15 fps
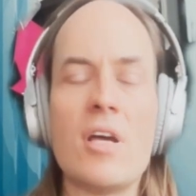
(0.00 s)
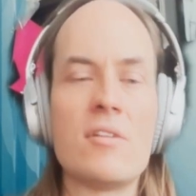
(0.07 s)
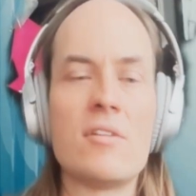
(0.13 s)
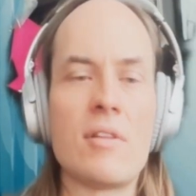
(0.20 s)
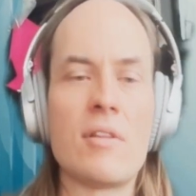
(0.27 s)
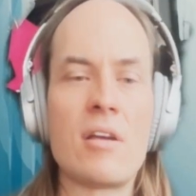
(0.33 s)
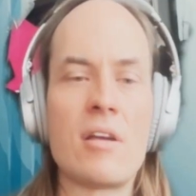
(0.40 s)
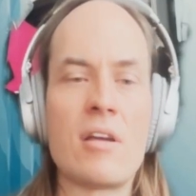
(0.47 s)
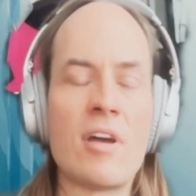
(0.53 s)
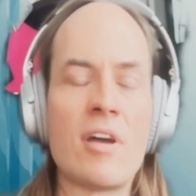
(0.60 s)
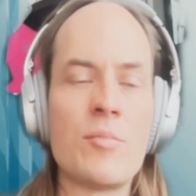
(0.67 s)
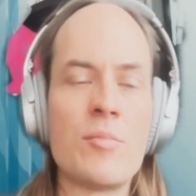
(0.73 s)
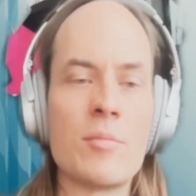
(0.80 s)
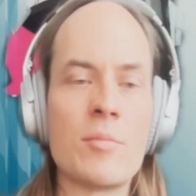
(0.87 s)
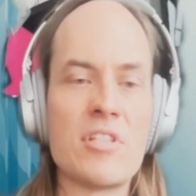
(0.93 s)
So they're going to
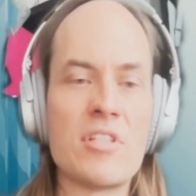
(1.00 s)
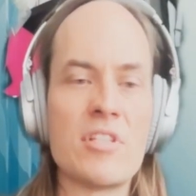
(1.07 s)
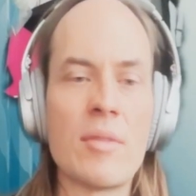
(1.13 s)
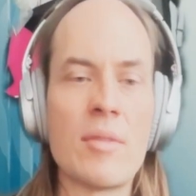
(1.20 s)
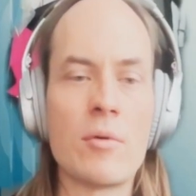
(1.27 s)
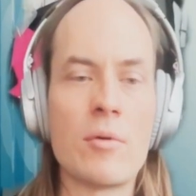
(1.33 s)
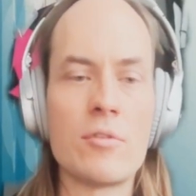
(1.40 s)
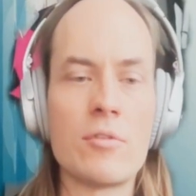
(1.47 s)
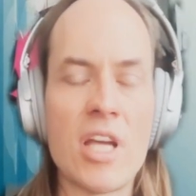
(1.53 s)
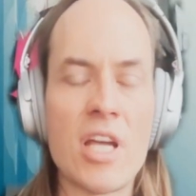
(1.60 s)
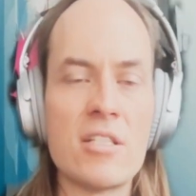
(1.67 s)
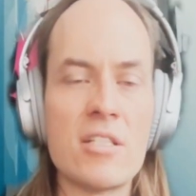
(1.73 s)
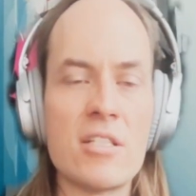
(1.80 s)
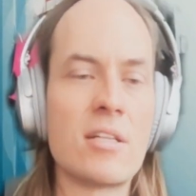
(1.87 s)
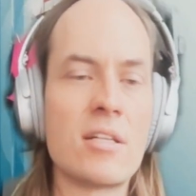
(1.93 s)
have problems each time they want to
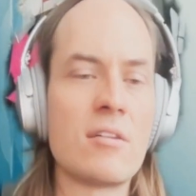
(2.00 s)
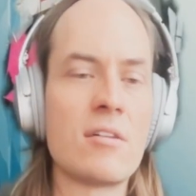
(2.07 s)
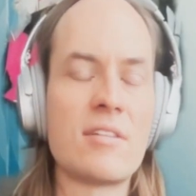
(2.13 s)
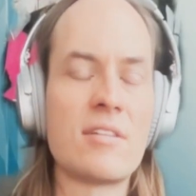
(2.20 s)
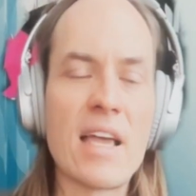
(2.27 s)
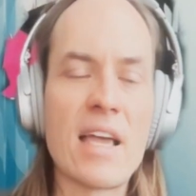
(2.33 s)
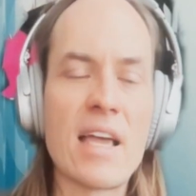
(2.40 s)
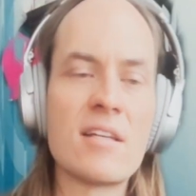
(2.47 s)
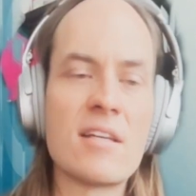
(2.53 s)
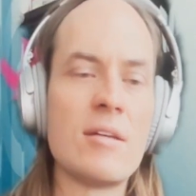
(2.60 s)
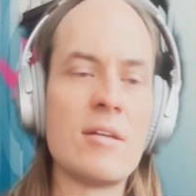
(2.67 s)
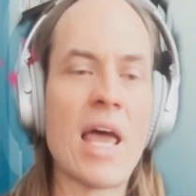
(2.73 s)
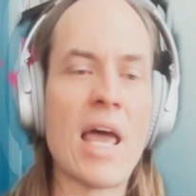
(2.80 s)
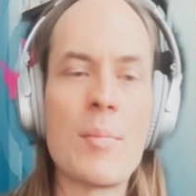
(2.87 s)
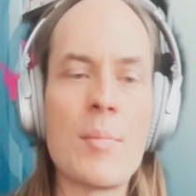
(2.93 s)
change it, because
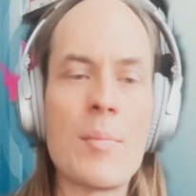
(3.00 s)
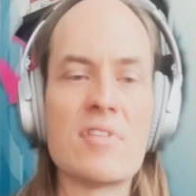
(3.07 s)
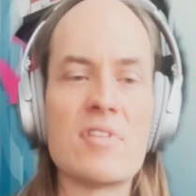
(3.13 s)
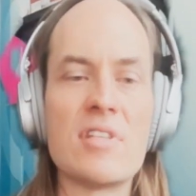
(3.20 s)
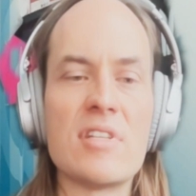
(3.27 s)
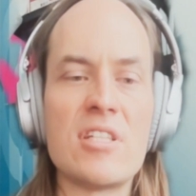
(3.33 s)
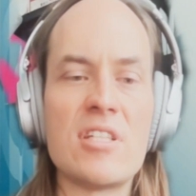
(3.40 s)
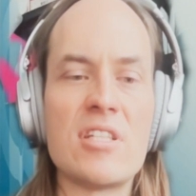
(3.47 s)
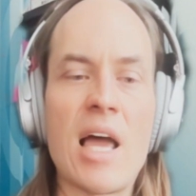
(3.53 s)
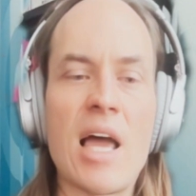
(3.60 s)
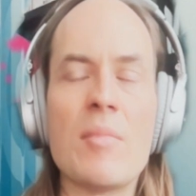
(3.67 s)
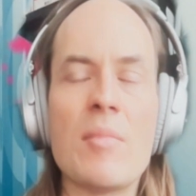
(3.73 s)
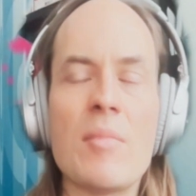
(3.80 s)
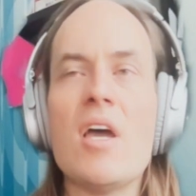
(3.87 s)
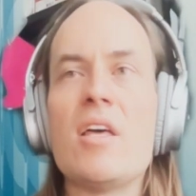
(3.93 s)
technically what happens is each
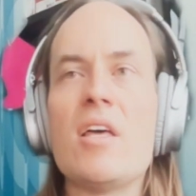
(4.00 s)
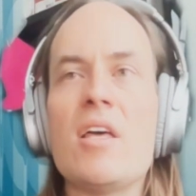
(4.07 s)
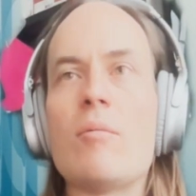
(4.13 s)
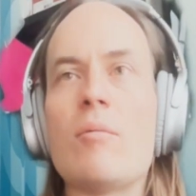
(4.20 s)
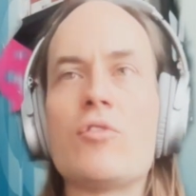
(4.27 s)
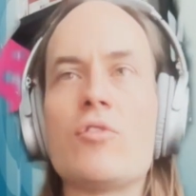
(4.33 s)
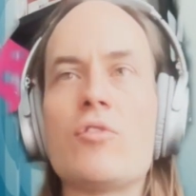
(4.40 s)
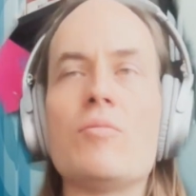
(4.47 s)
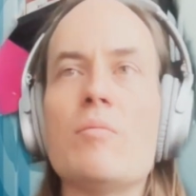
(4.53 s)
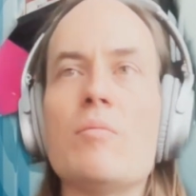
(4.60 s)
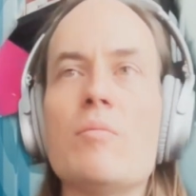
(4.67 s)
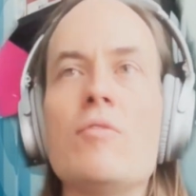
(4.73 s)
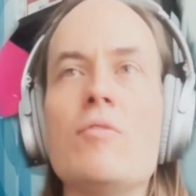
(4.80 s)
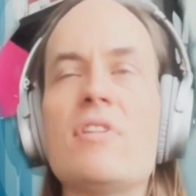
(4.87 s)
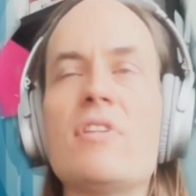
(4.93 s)
time they want to
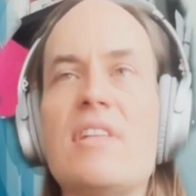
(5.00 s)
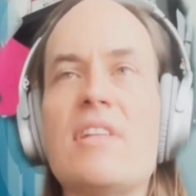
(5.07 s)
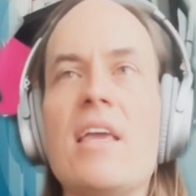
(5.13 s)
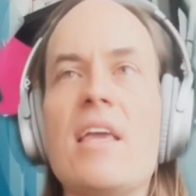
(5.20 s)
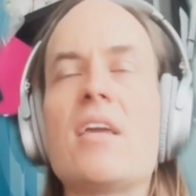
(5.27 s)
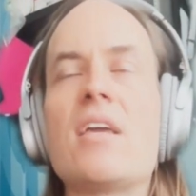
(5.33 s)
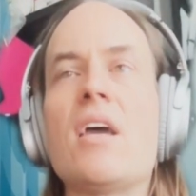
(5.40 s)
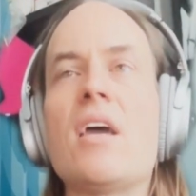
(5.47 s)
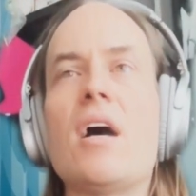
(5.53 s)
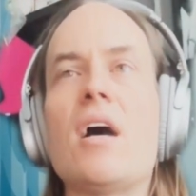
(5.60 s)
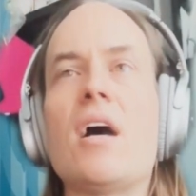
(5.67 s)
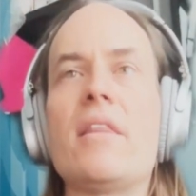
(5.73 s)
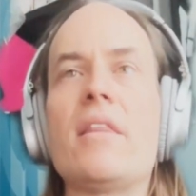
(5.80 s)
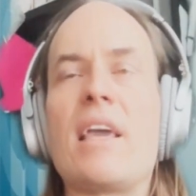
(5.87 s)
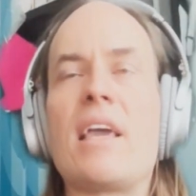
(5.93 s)
move the stake,
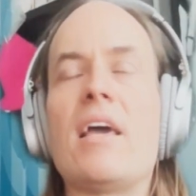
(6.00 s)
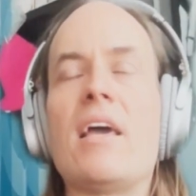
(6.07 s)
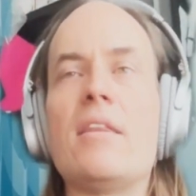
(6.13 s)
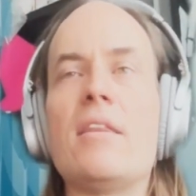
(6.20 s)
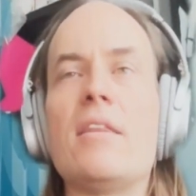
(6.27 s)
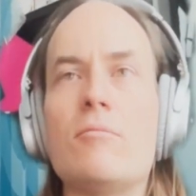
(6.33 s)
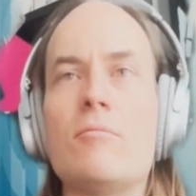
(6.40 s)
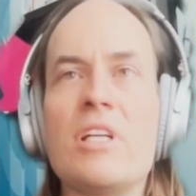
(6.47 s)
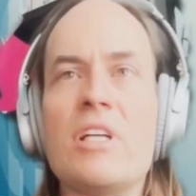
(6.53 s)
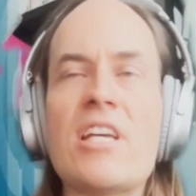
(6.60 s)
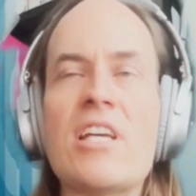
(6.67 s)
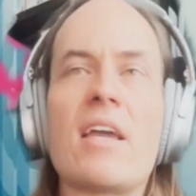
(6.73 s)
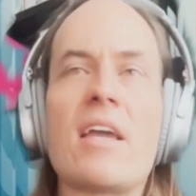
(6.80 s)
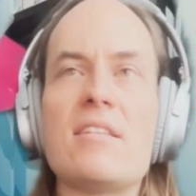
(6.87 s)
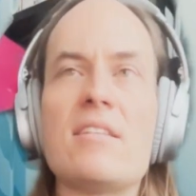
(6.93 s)
they get that we
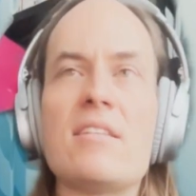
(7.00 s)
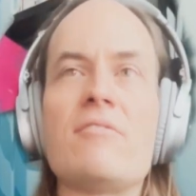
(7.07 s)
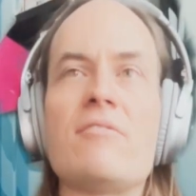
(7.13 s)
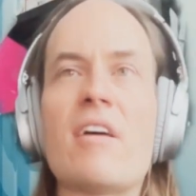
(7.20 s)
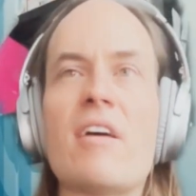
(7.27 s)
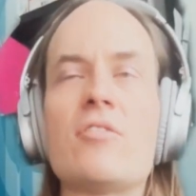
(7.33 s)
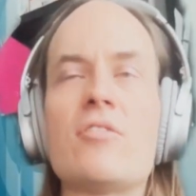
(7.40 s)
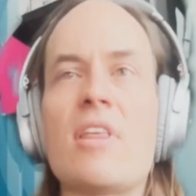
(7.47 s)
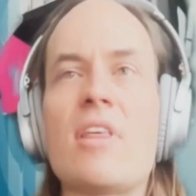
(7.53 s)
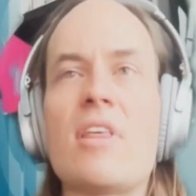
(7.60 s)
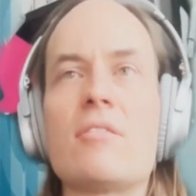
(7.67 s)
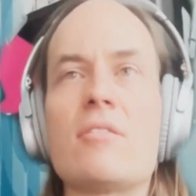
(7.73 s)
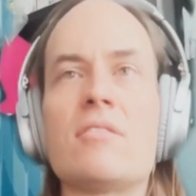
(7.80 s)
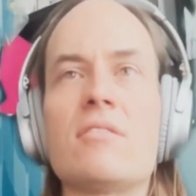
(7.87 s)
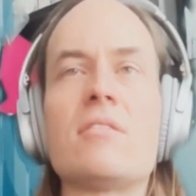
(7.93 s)
check, is it
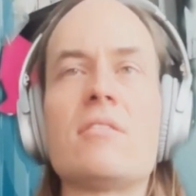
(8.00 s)
500,000? So